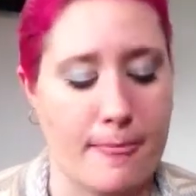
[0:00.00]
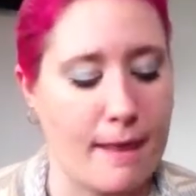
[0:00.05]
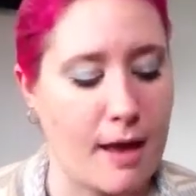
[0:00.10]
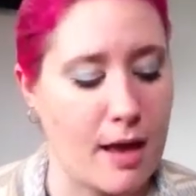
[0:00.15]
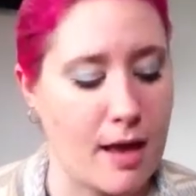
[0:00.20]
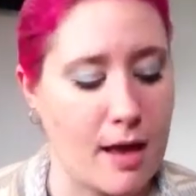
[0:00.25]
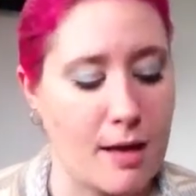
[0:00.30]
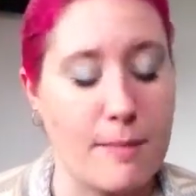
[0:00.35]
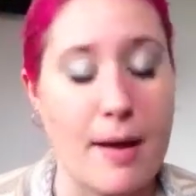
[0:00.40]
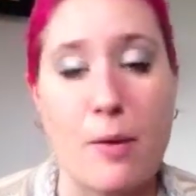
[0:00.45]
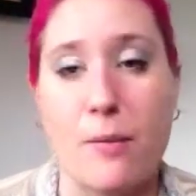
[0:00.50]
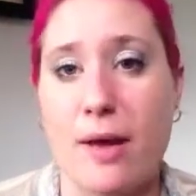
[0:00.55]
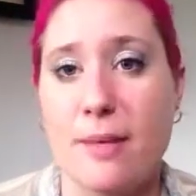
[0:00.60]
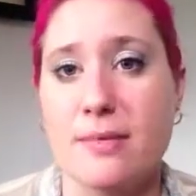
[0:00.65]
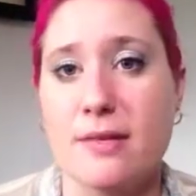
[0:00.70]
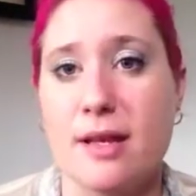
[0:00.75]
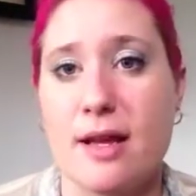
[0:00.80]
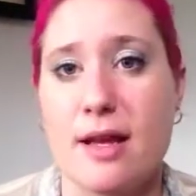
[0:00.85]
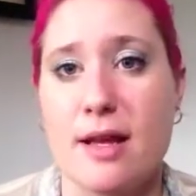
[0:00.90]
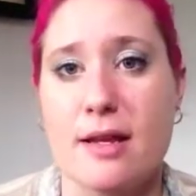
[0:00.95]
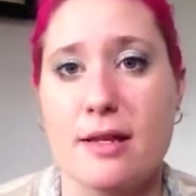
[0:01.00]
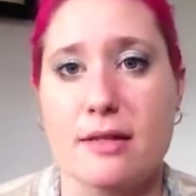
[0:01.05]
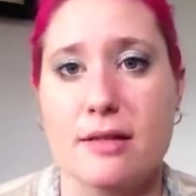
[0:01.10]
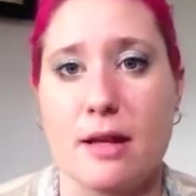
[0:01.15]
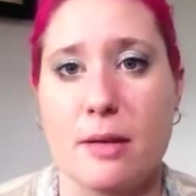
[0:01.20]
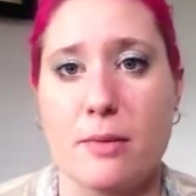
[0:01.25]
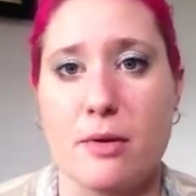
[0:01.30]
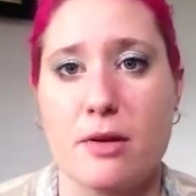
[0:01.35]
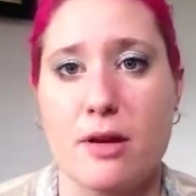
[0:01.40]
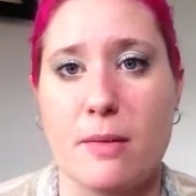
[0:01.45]
My website is
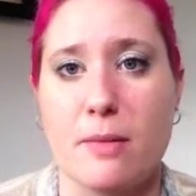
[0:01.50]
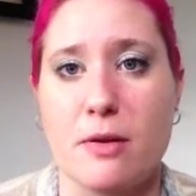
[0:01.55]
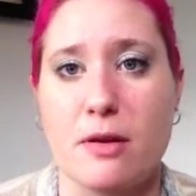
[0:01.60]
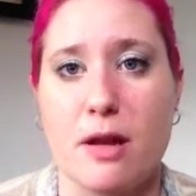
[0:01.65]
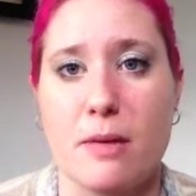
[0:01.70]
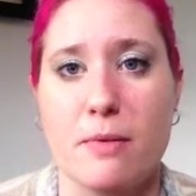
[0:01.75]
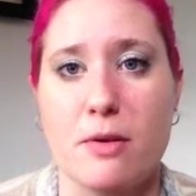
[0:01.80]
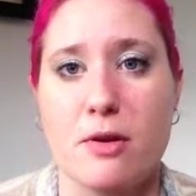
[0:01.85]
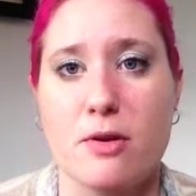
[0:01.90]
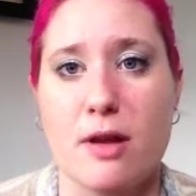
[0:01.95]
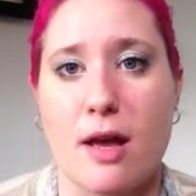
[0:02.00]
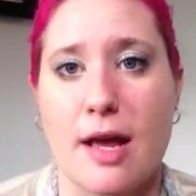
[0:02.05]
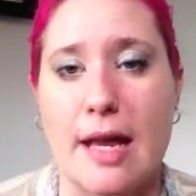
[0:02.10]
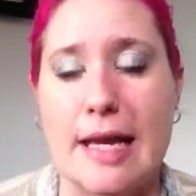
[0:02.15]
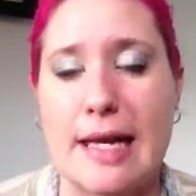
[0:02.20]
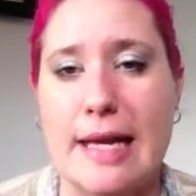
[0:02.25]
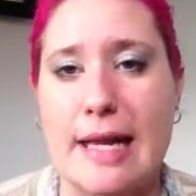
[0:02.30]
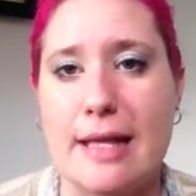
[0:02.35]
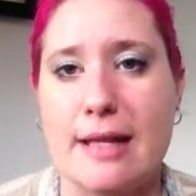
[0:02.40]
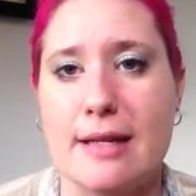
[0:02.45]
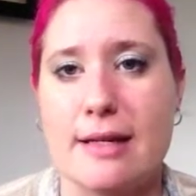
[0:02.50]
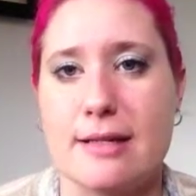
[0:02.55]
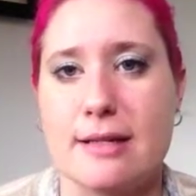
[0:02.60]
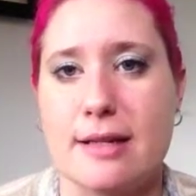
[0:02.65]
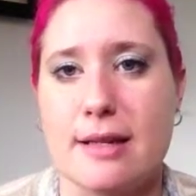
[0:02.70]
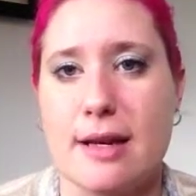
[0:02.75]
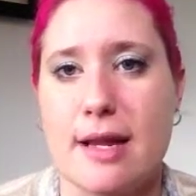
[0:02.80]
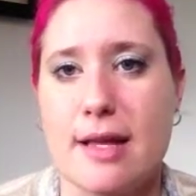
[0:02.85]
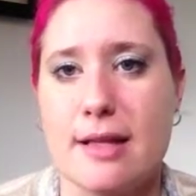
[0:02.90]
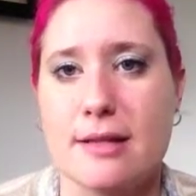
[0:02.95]

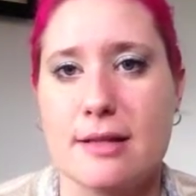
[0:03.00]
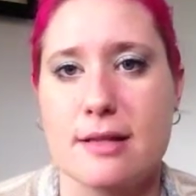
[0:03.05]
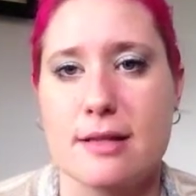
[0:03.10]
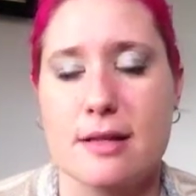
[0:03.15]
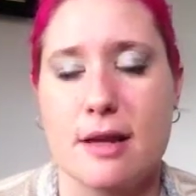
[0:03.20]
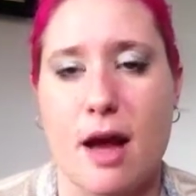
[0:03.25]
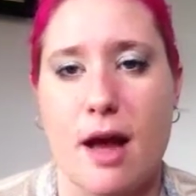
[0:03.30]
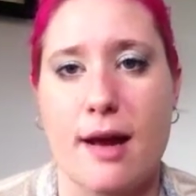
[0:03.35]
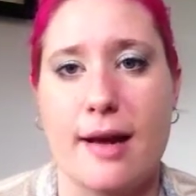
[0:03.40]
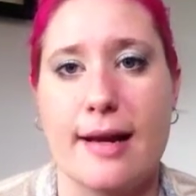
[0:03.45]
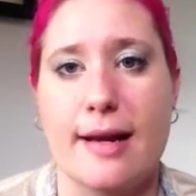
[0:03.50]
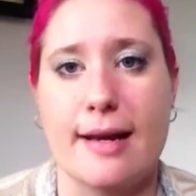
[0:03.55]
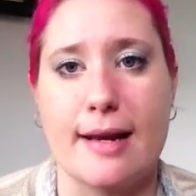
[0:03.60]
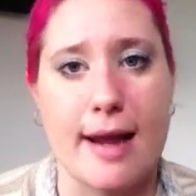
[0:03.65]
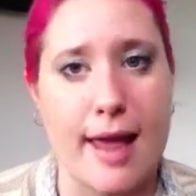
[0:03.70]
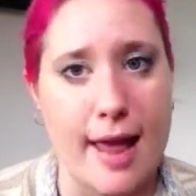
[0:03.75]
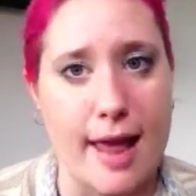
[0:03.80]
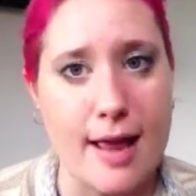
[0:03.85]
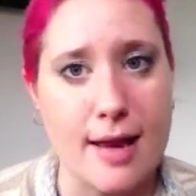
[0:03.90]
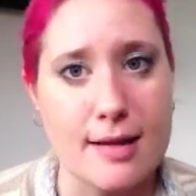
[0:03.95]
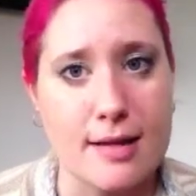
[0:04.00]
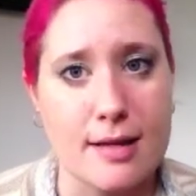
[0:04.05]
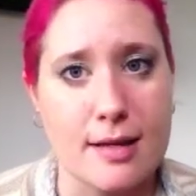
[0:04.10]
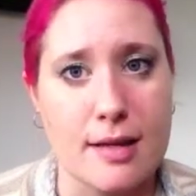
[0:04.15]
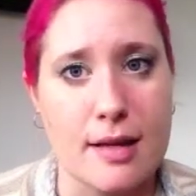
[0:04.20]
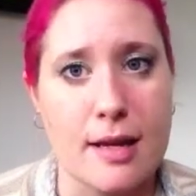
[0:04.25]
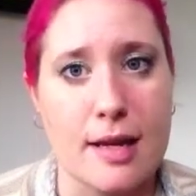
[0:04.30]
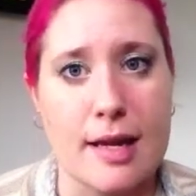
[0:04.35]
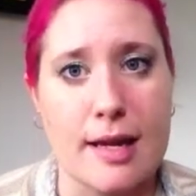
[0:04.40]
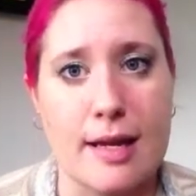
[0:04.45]
www.neelysknits.net,
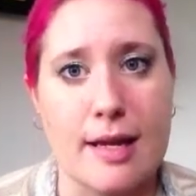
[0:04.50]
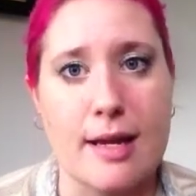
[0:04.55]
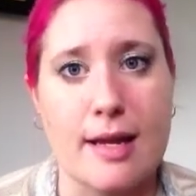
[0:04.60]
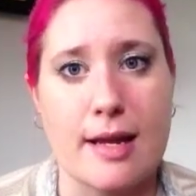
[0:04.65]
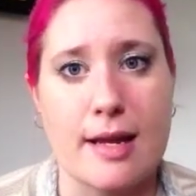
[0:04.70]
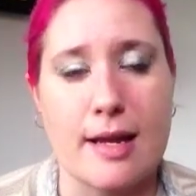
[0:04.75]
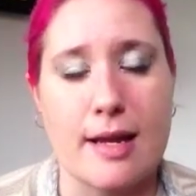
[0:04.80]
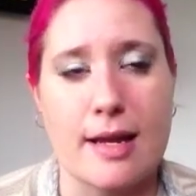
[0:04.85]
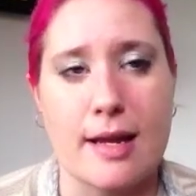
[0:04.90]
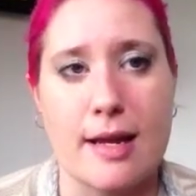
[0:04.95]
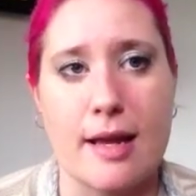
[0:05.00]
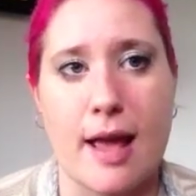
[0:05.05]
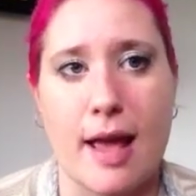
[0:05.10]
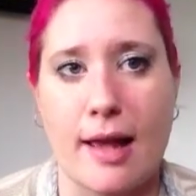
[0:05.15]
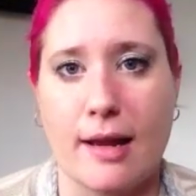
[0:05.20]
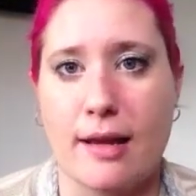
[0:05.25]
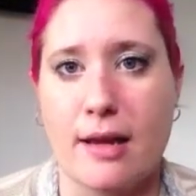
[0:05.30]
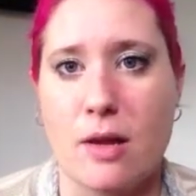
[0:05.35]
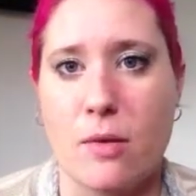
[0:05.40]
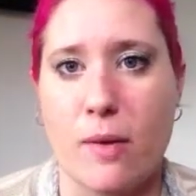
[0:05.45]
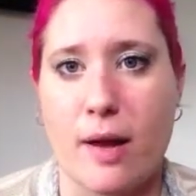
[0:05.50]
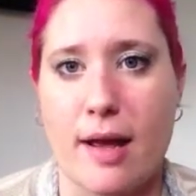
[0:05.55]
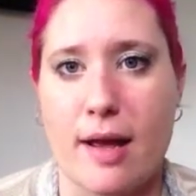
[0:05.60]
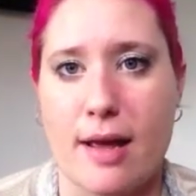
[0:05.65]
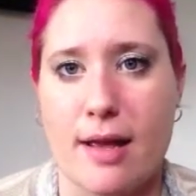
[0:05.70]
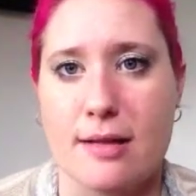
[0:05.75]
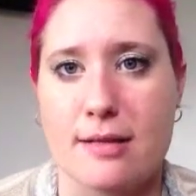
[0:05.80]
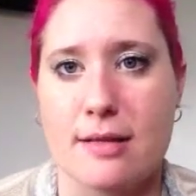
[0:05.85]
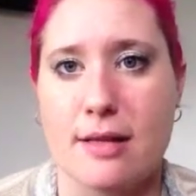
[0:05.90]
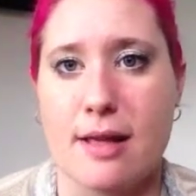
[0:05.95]

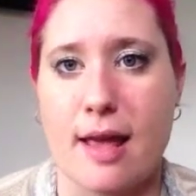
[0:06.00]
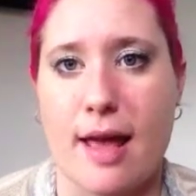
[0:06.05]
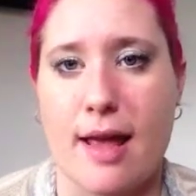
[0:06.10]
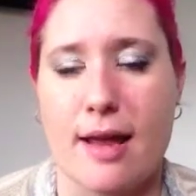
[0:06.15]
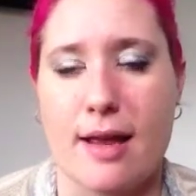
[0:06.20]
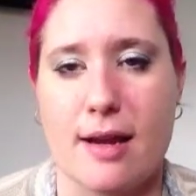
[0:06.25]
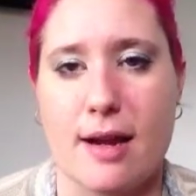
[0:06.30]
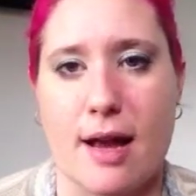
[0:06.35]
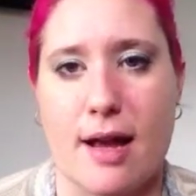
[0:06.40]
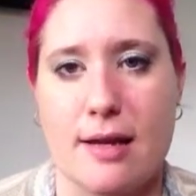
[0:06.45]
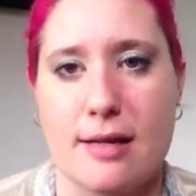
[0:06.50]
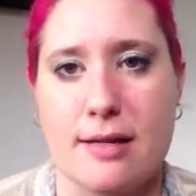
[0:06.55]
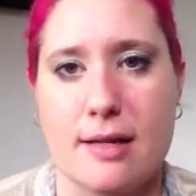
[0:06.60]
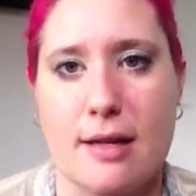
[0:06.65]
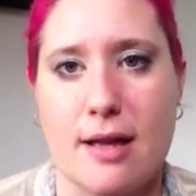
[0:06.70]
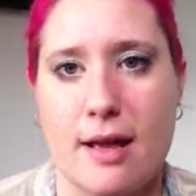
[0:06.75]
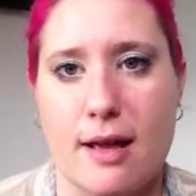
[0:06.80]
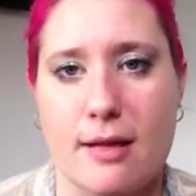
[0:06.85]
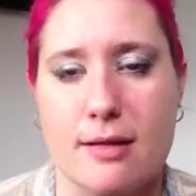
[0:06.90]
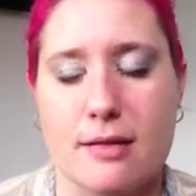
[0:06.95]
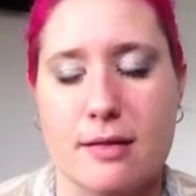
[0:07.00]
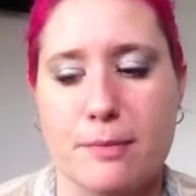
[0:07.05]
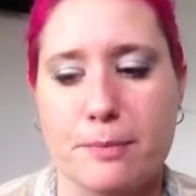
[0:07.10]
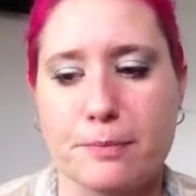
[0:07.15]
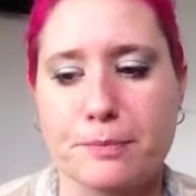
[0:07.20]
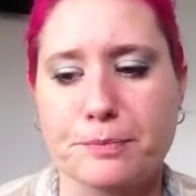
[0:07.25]
NEELEYSKNITS.